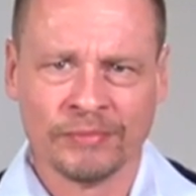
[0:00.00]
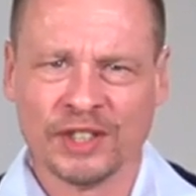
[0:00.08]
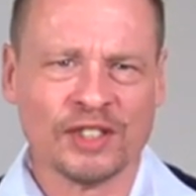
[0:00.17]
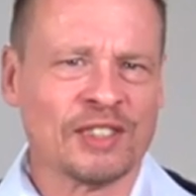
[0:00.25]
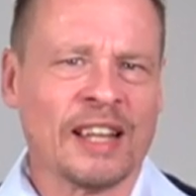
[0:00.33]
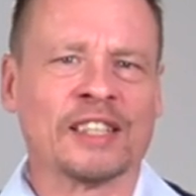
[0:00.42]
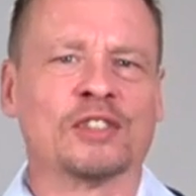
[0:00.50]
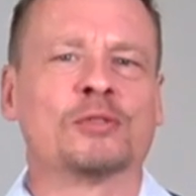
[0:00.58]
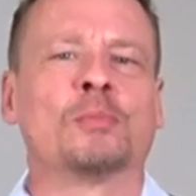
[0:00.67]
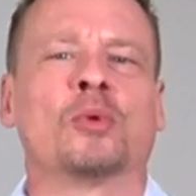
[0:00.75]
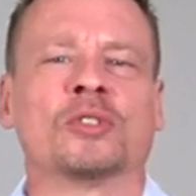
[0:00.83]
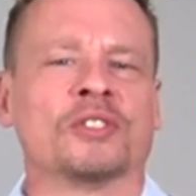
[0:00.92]
It's like in
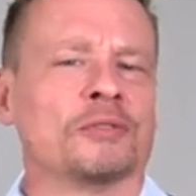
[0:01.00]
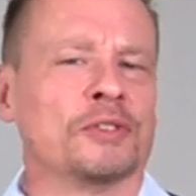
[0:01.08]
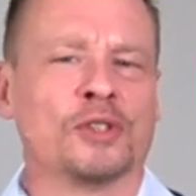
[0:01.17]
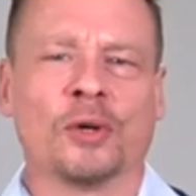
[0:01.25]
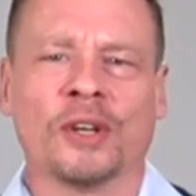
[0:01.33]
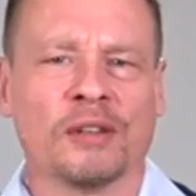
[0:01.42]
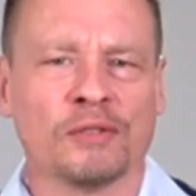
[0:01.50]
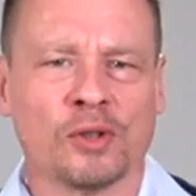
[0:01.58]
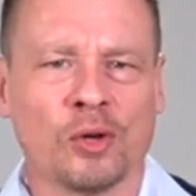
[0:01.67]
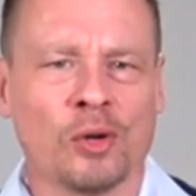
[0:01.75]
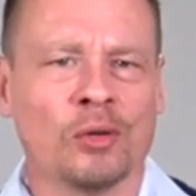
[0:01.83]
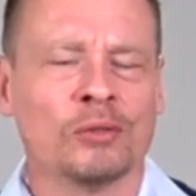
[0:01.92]
sports, if you don't have a
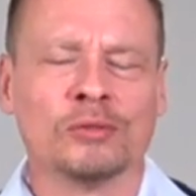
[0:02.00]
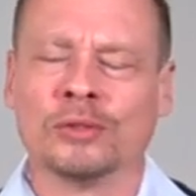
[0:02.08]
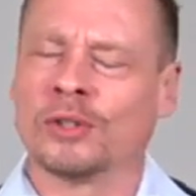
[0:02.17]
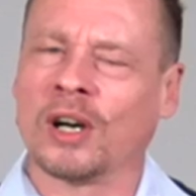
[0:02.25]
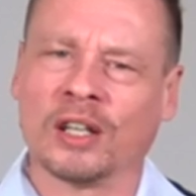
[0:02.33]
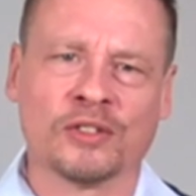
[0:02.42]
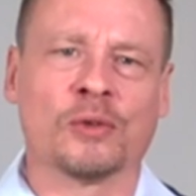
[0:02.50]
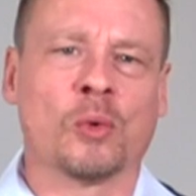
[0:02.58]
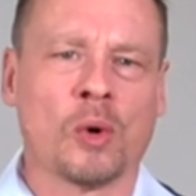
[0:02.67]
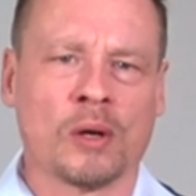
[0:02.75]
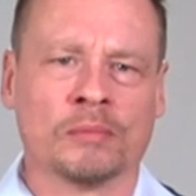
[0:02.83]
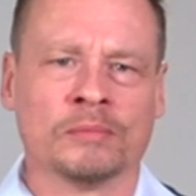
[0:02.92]
goal, you can't
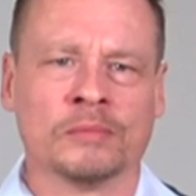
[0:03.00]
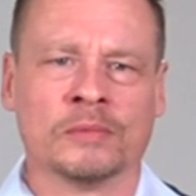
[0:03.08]
score.